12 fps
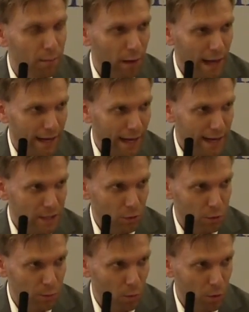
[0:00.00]
black high
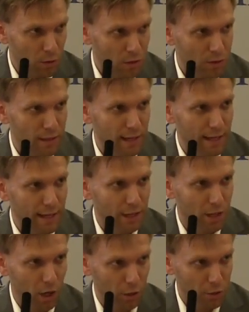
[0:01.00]
school sports
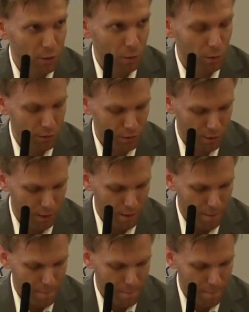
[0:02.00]
and college sports.